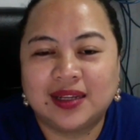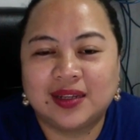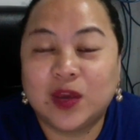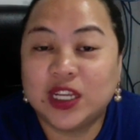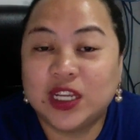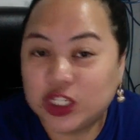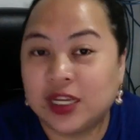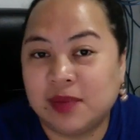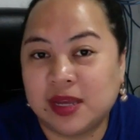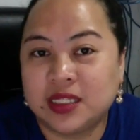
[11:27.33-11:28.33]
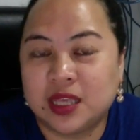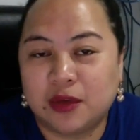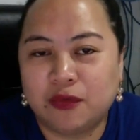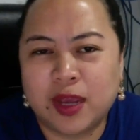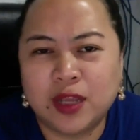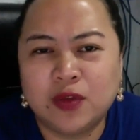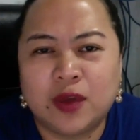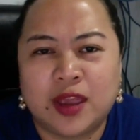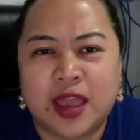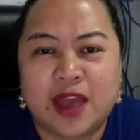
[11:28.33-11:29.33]
questioning myself, why do I
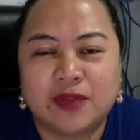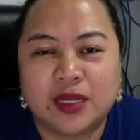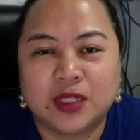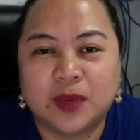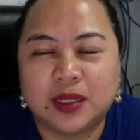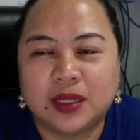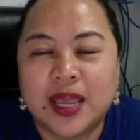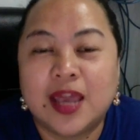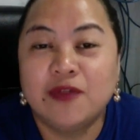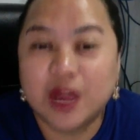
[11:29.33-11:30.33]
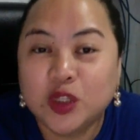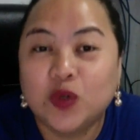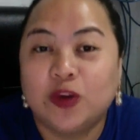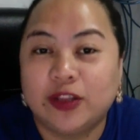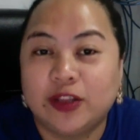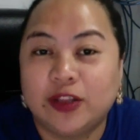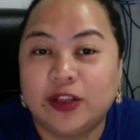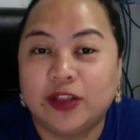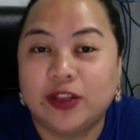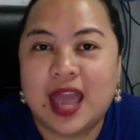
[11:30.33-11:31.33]
have this? But eventually,
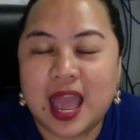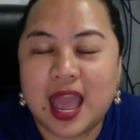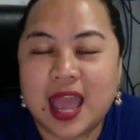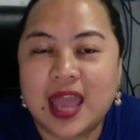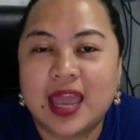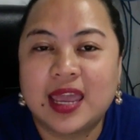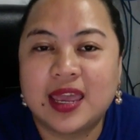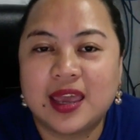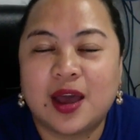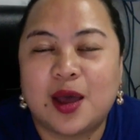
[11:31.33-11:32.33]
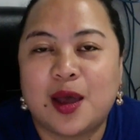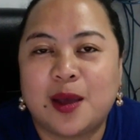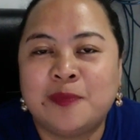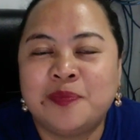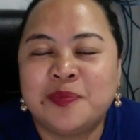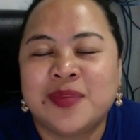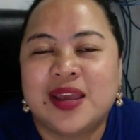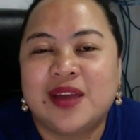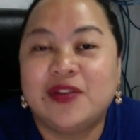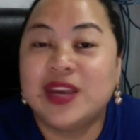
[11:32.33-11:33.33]
I
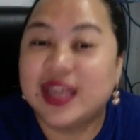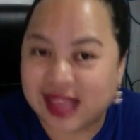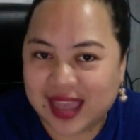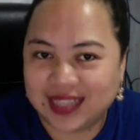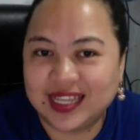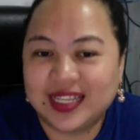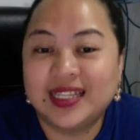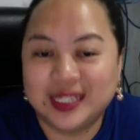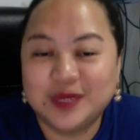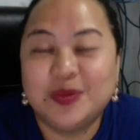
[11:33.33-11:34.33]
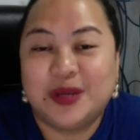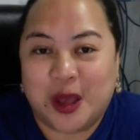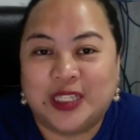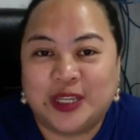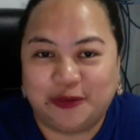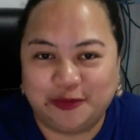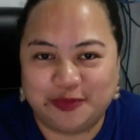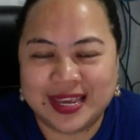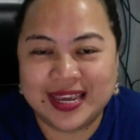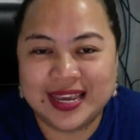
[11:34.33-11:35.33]
realized that it is because of
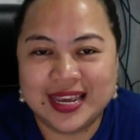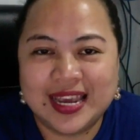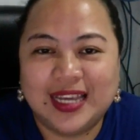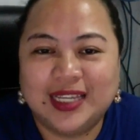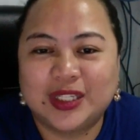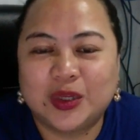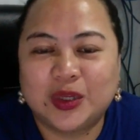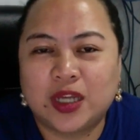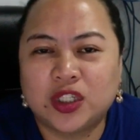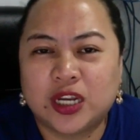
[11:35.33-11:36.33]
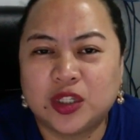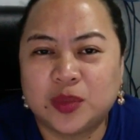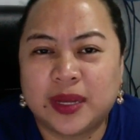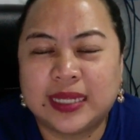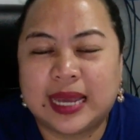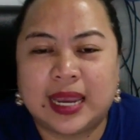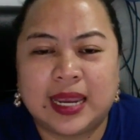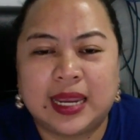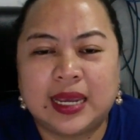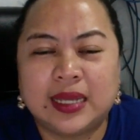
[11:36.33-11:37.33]
me. So I changed my
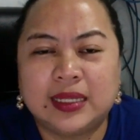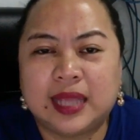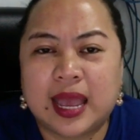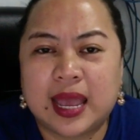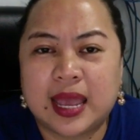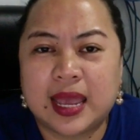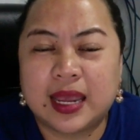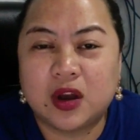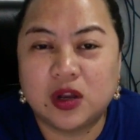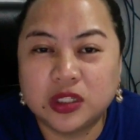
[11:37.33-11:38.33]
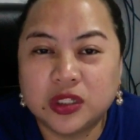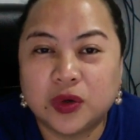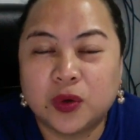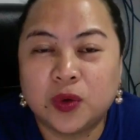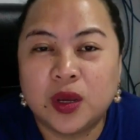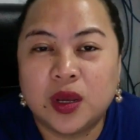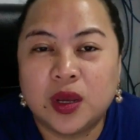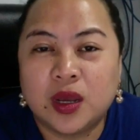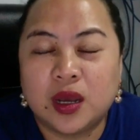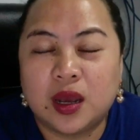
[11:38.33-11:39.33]
diet. I also
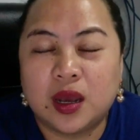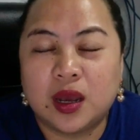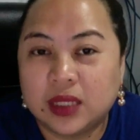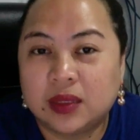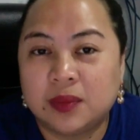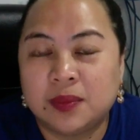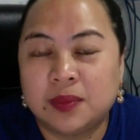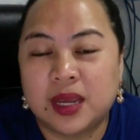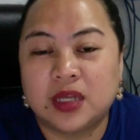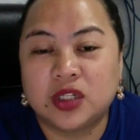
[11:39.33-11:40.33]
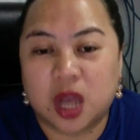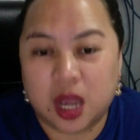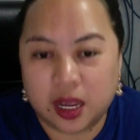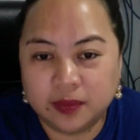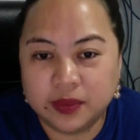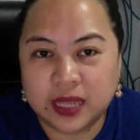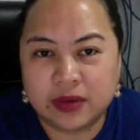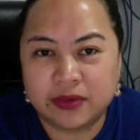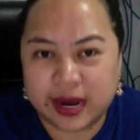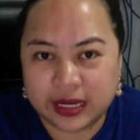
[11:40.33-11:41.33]
quit my jobs and
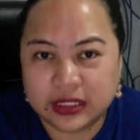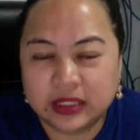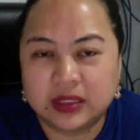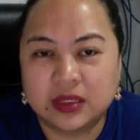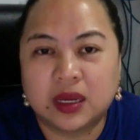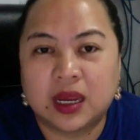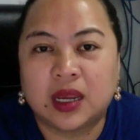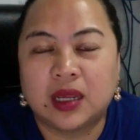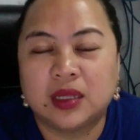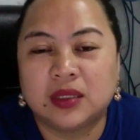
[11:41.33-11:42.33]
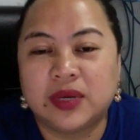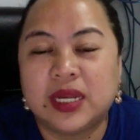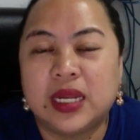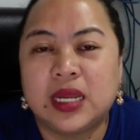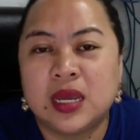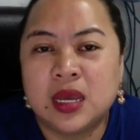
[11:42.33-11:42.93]
rest, and really